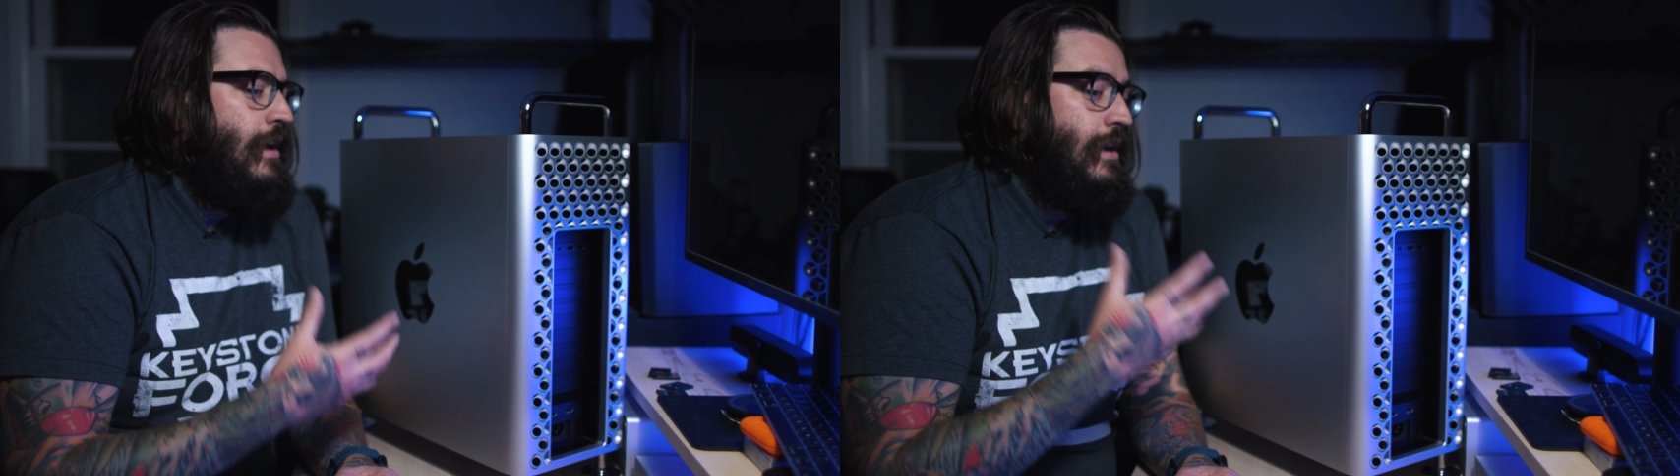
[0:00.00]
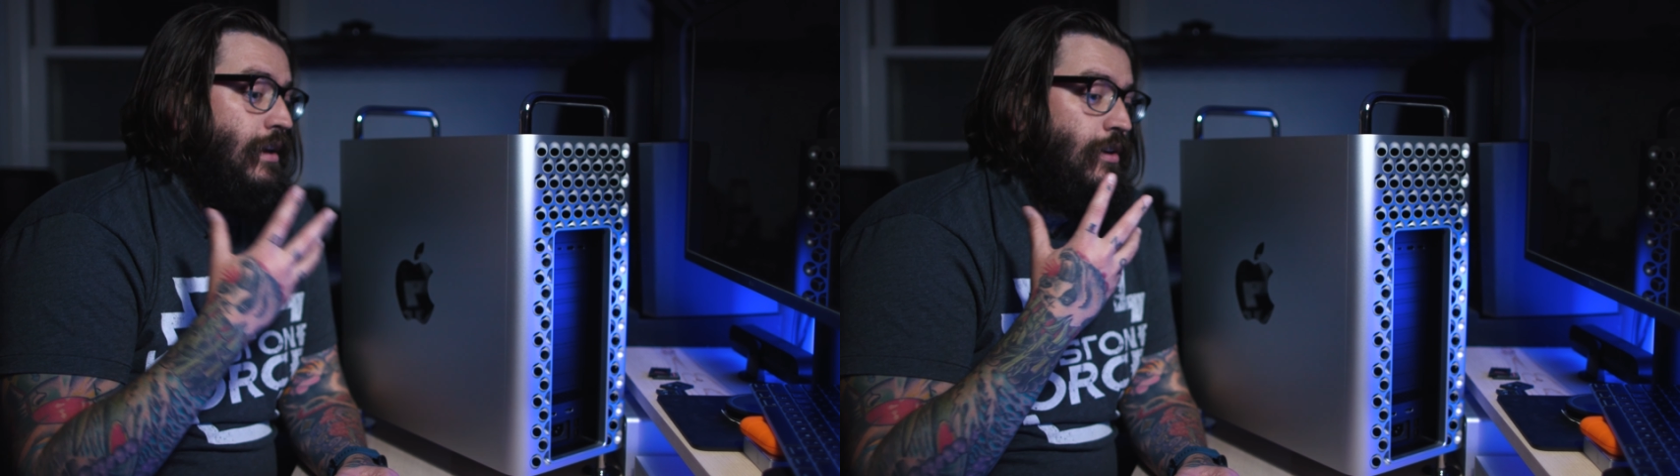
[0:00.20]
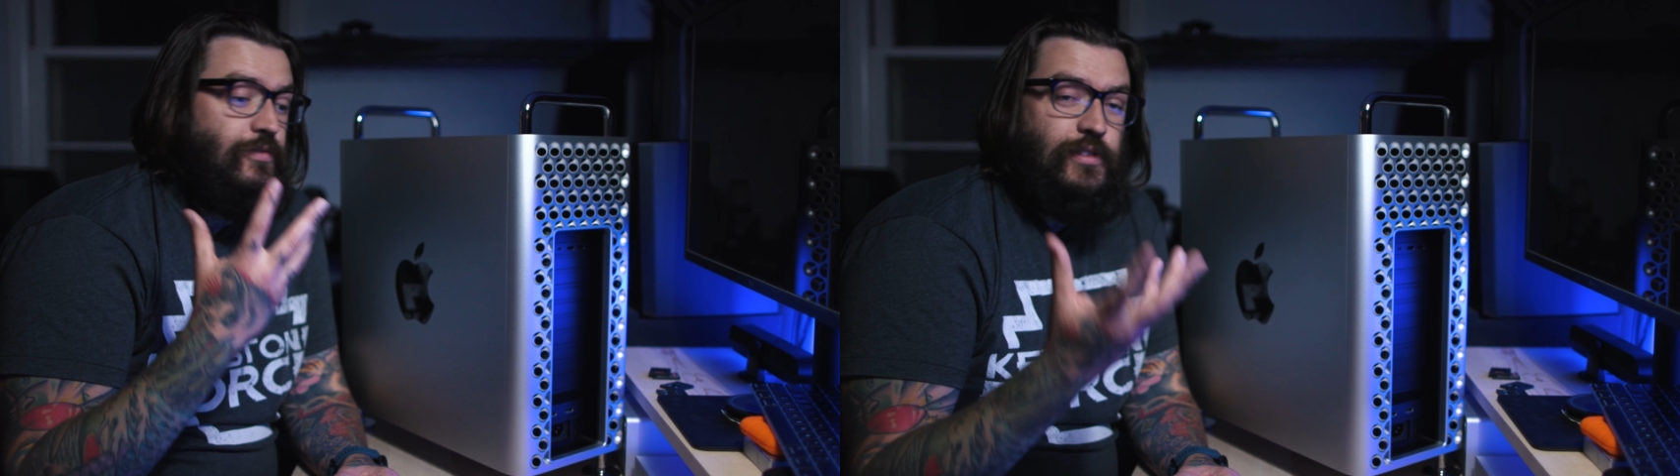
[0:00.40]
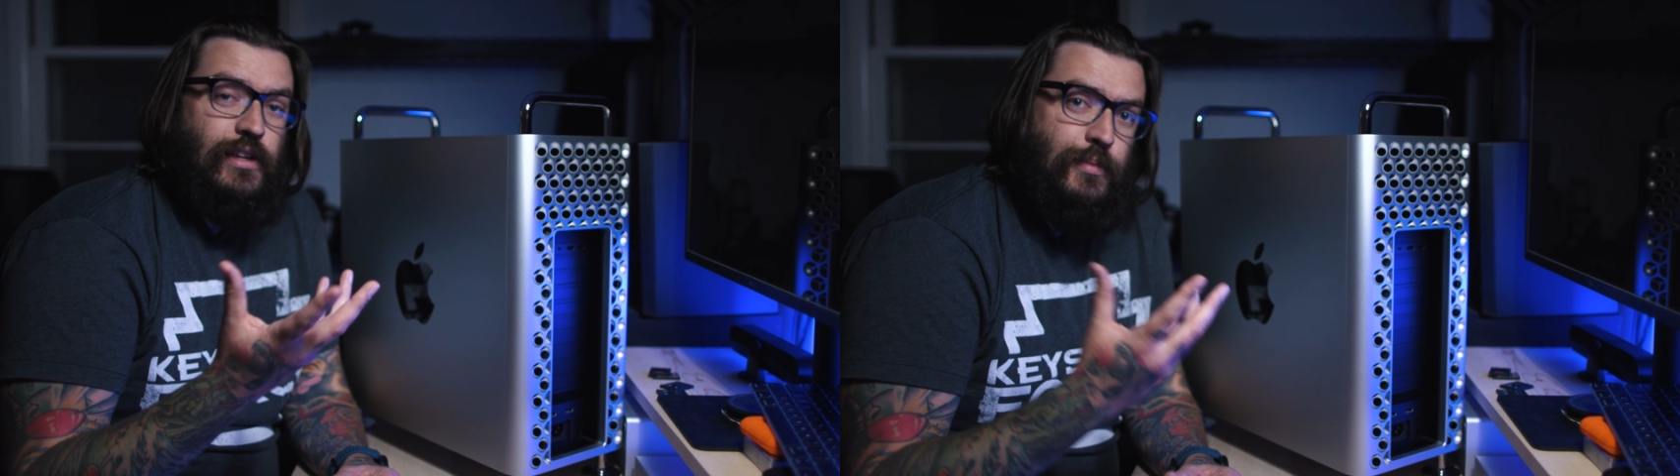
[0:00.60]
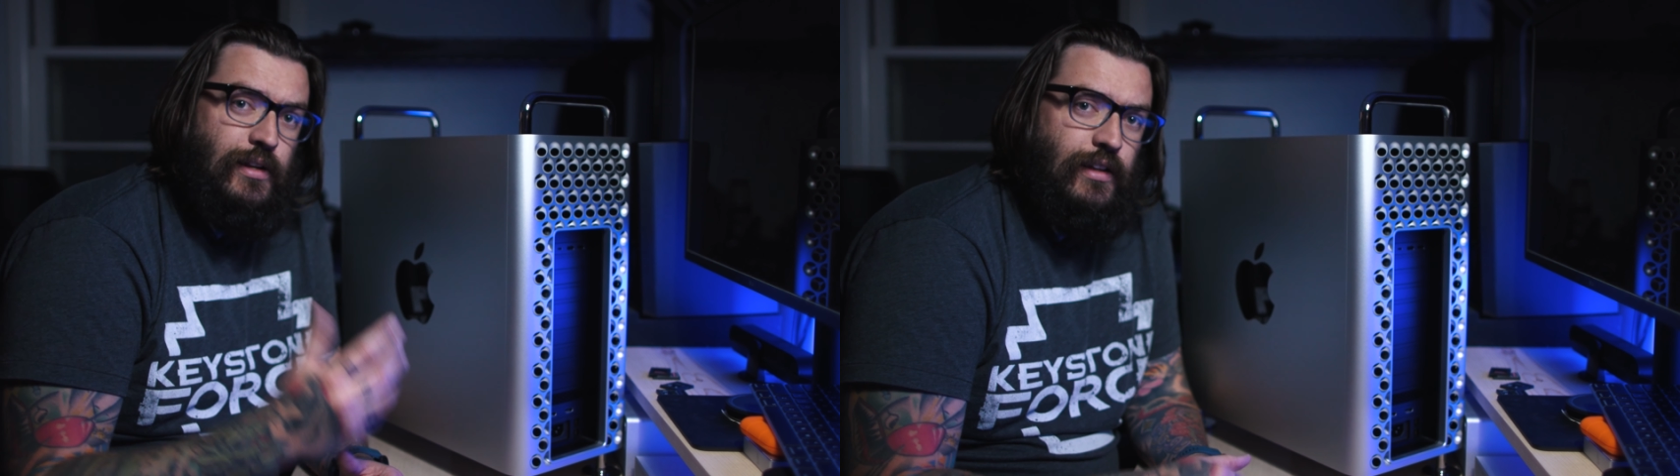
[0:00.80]
and hopefully
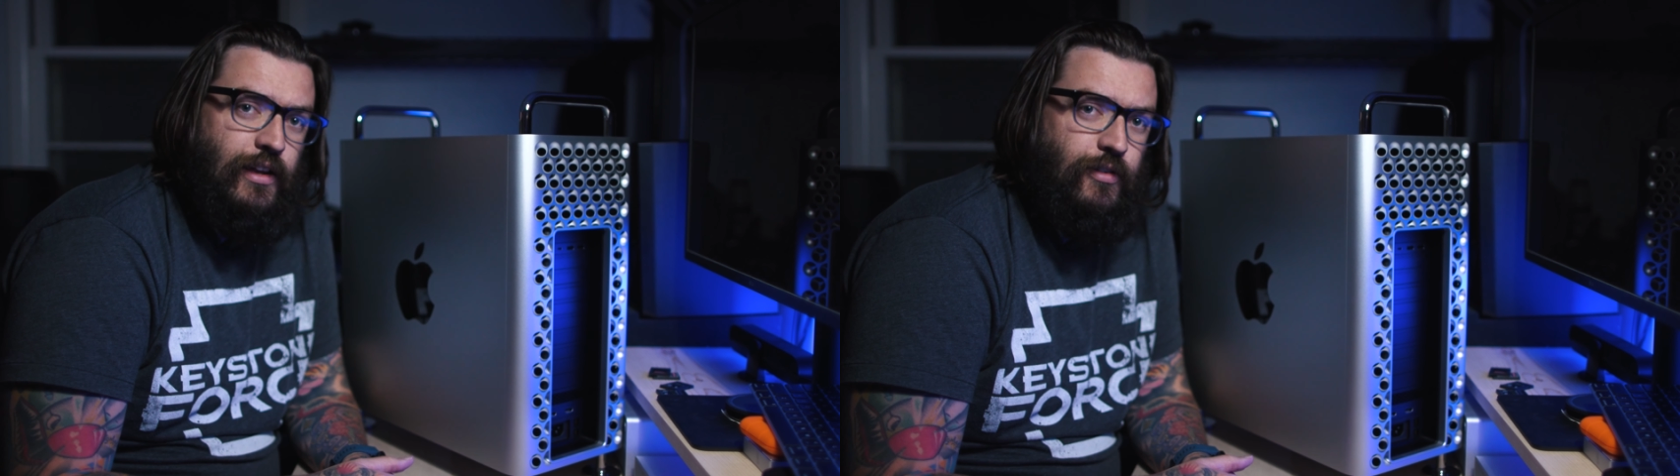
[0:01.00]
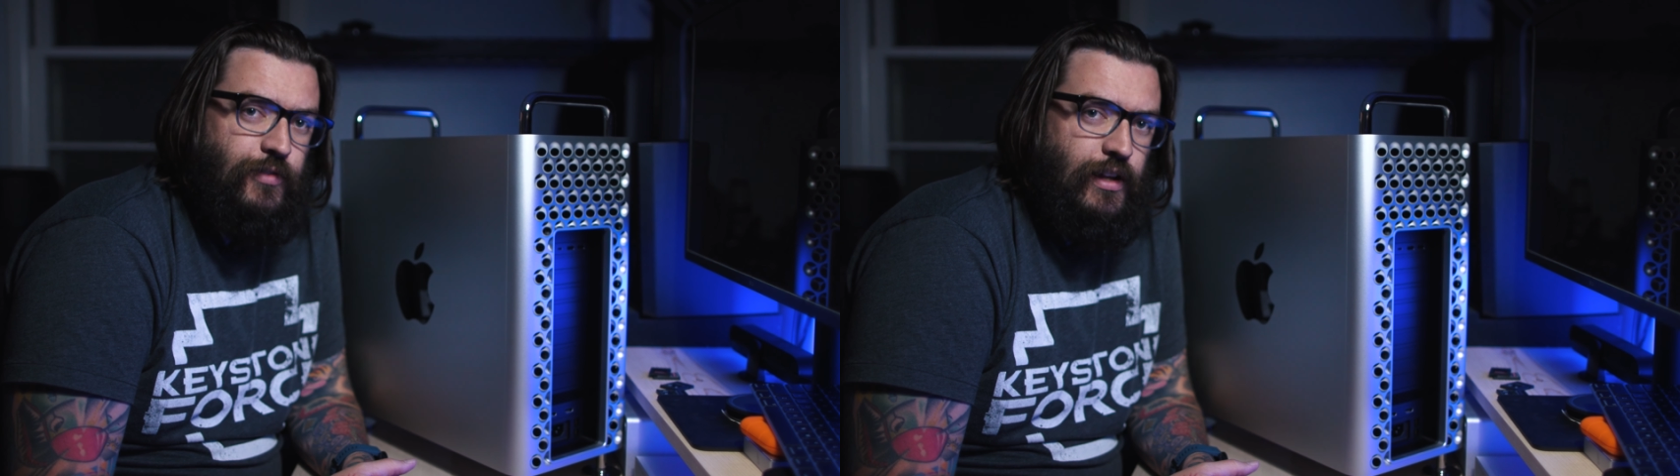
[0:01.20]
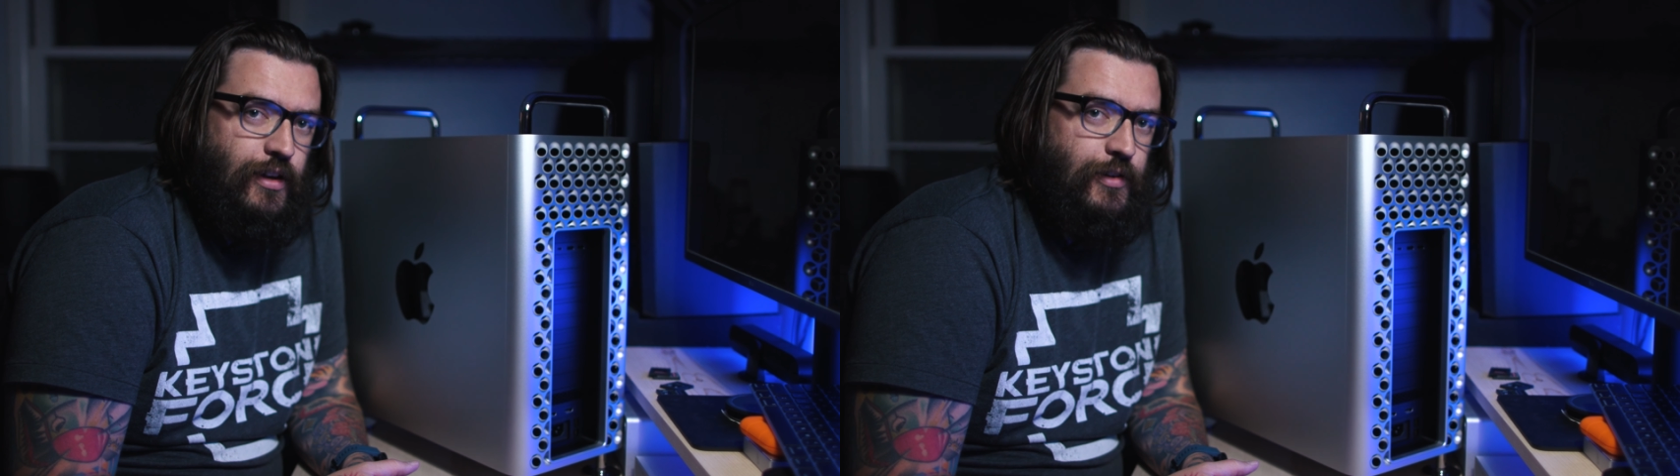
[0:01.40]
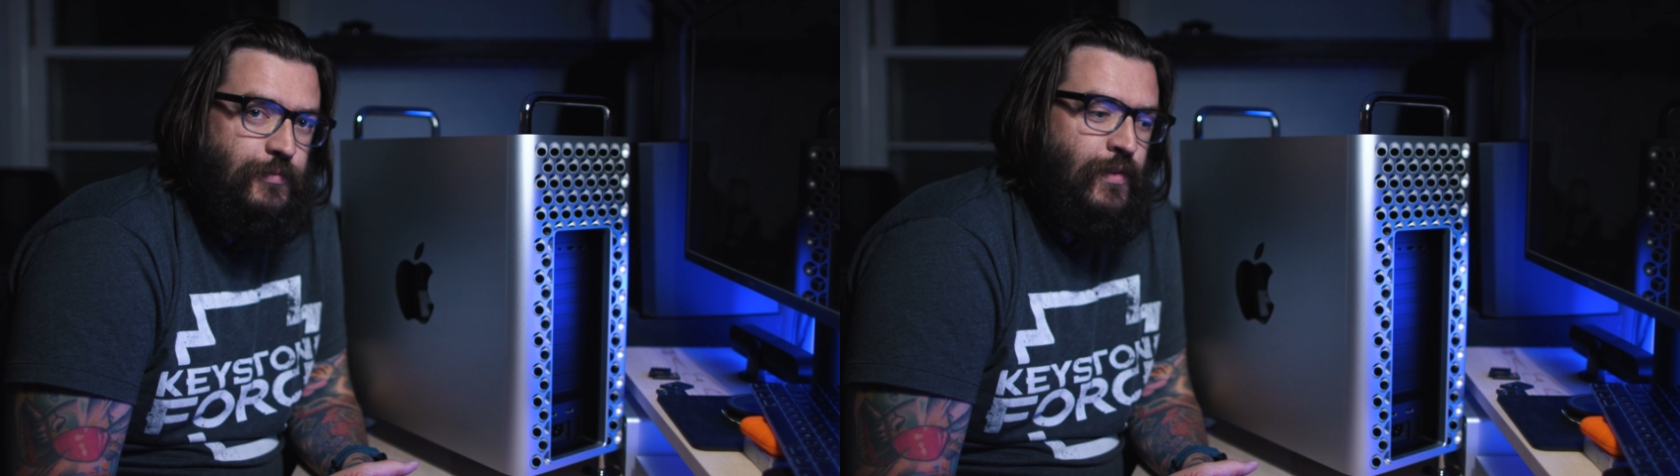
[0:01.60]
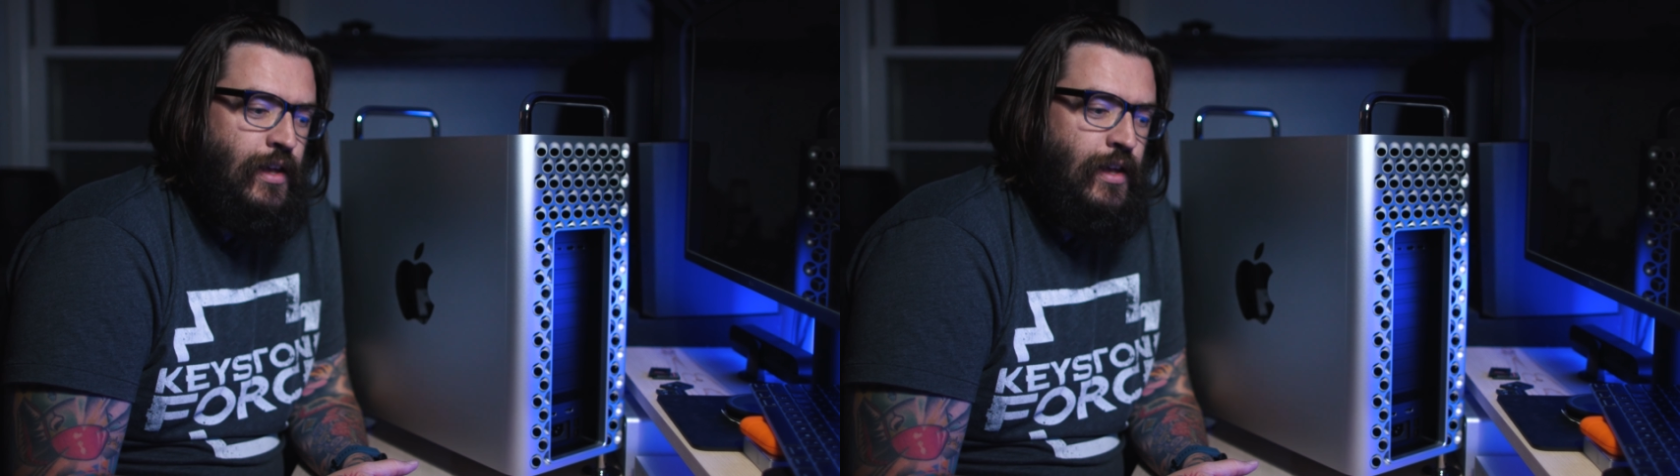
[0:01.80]
that'll be in a later video.